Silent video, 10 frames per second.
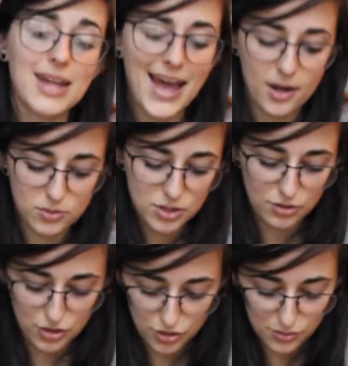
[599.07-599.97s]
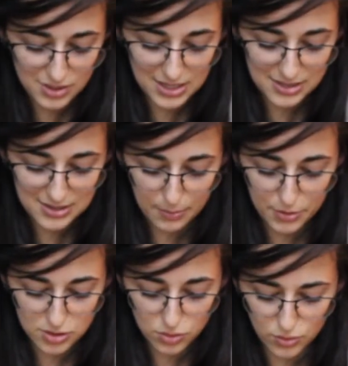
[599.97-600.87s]
how to use this
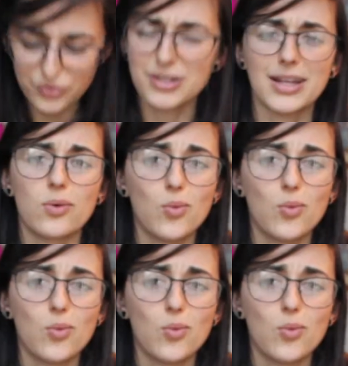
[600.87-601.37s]
separate tool if you're like,